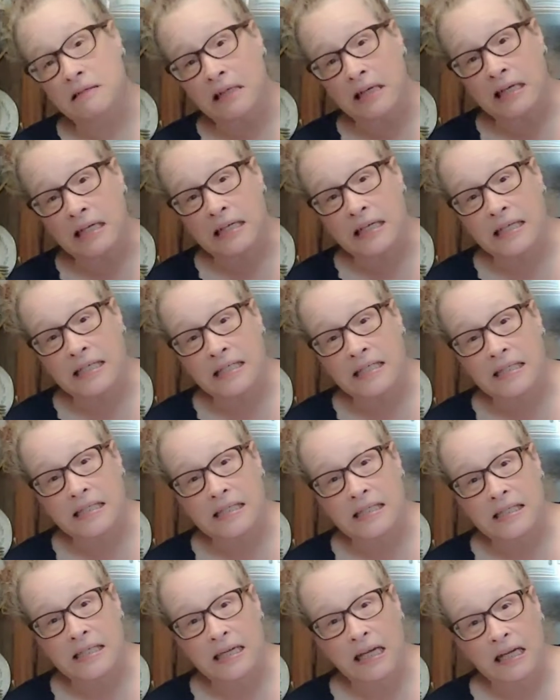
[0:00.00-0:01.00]
it needs to
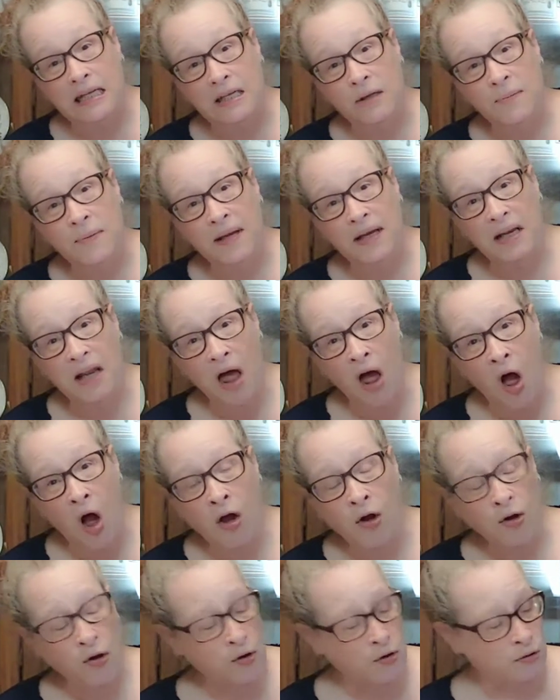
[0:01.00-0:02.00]
sit a little bit
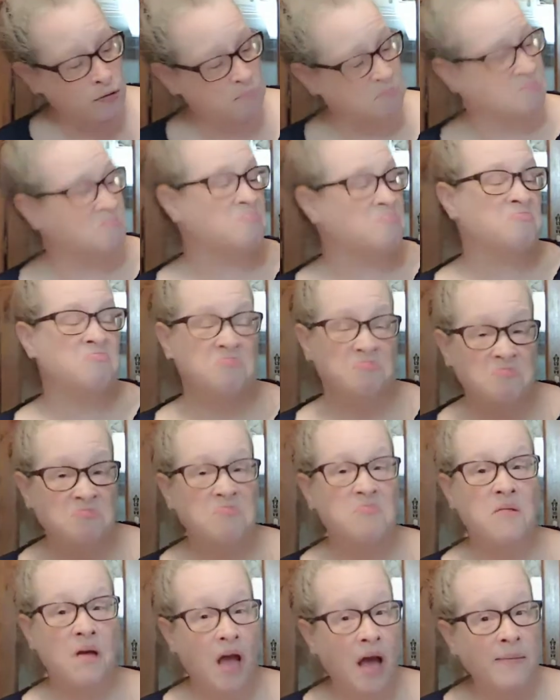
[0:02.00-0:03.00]
longer.
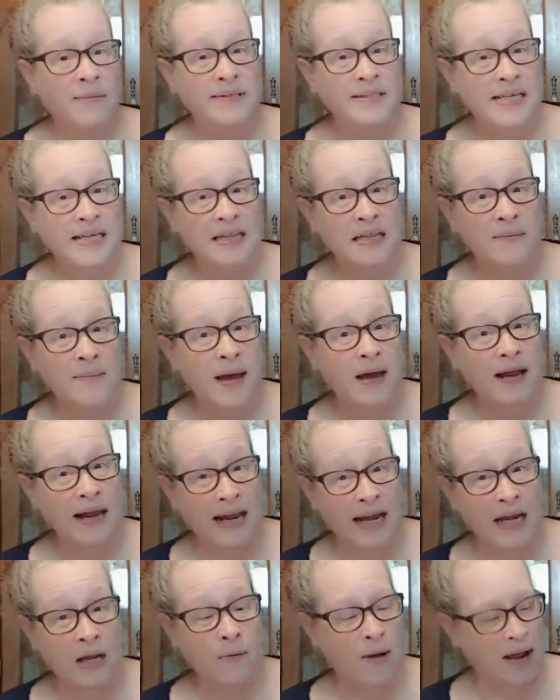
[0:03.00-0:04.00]
I'm going to take them out
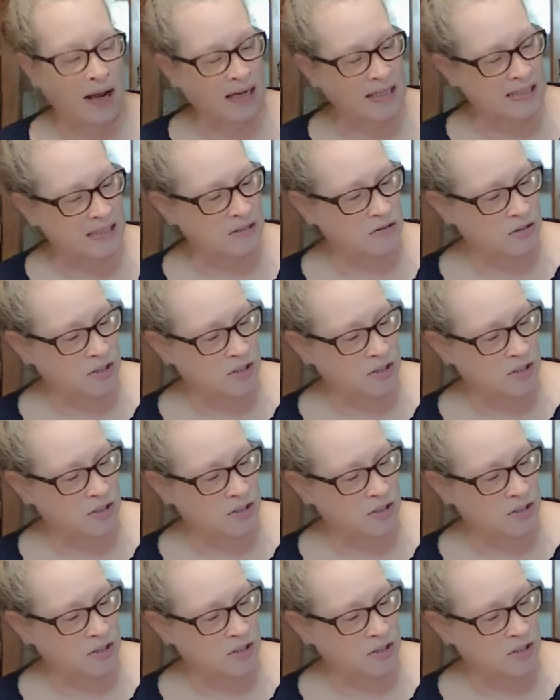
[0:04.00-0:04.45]
anyway because they're